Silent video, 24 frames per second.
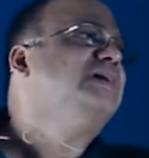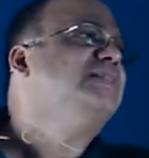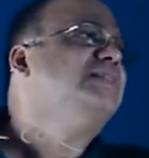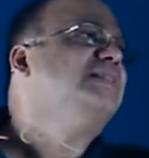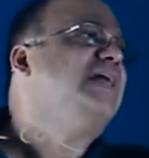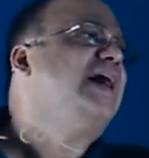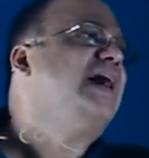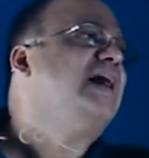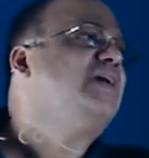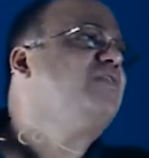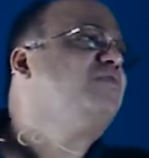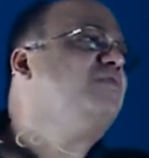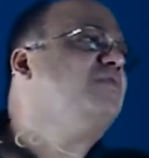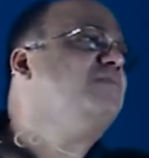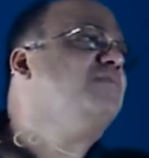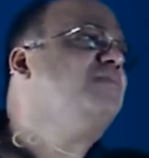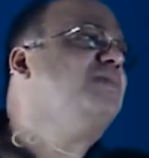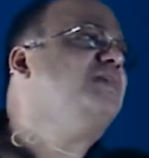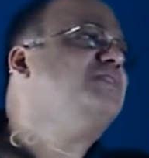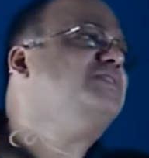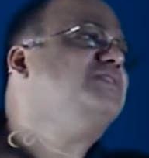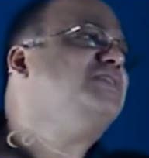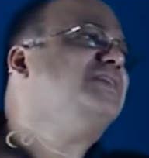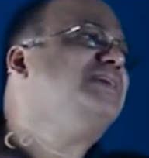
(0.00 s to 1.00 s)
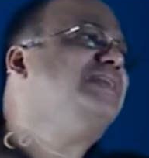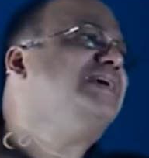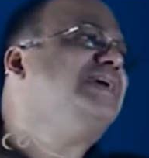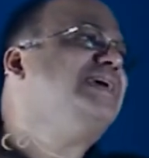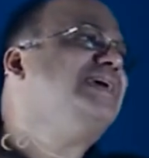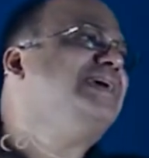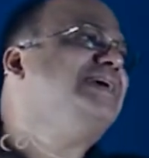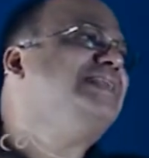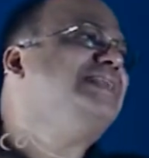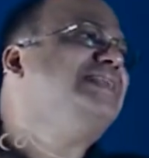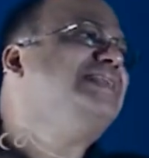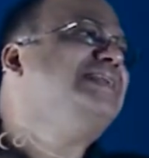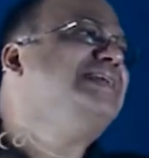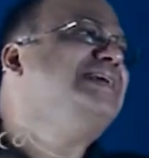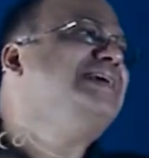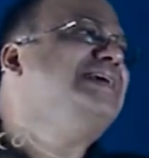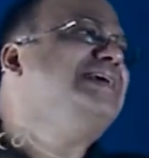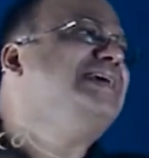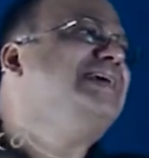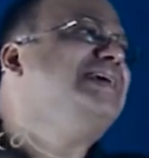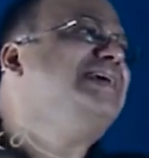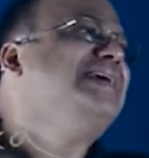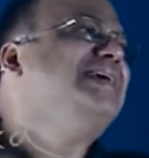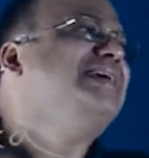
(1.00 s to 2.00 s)
That we measure in
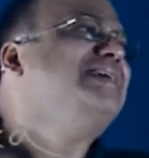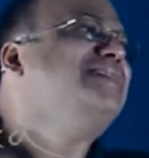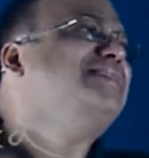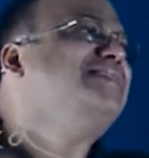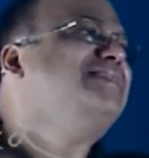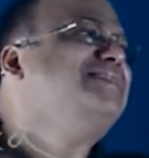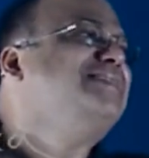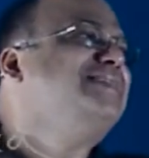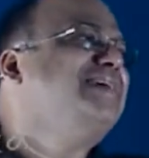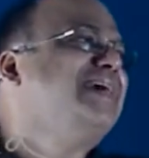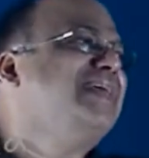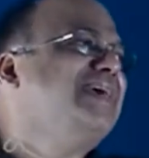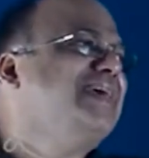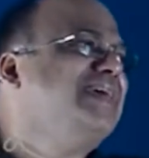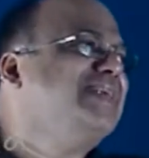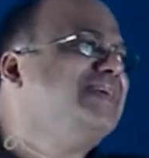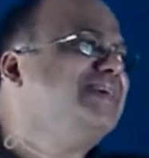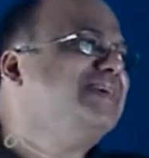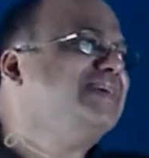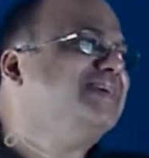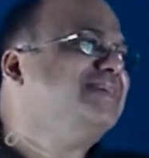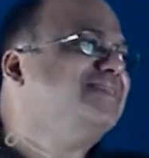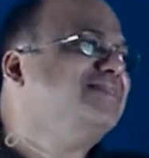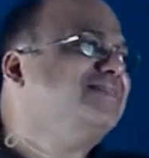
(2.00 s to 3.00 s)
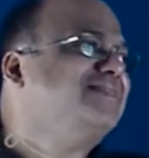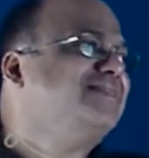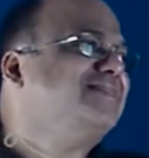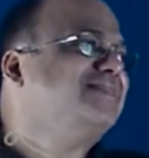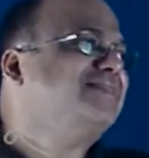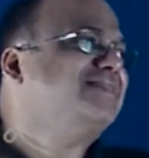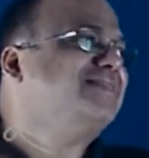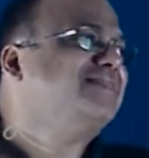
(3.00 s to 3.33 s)
steradians,